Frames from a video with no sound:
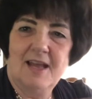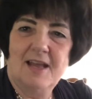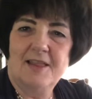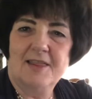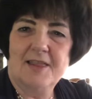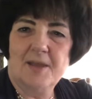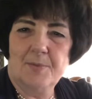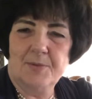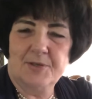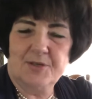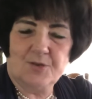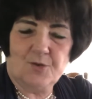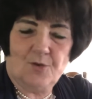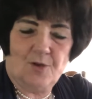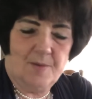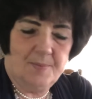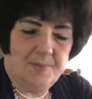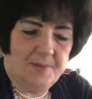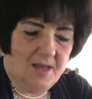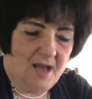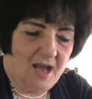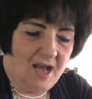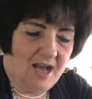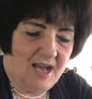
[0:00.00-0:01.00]
They would scrape
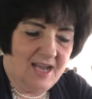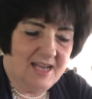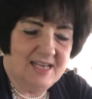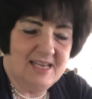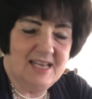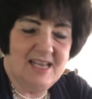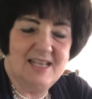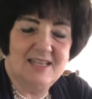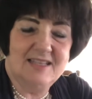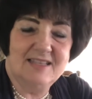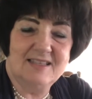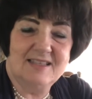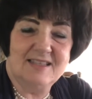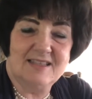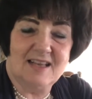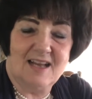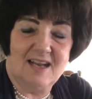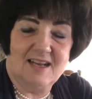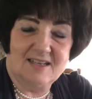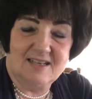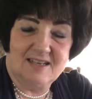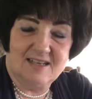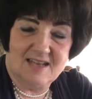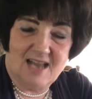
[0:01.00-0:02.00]
the hide
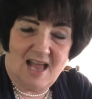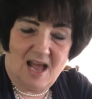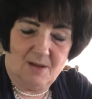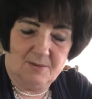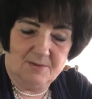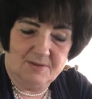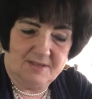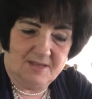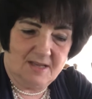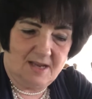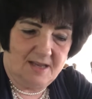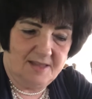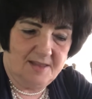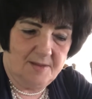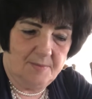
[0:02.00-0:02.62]
inside and outside.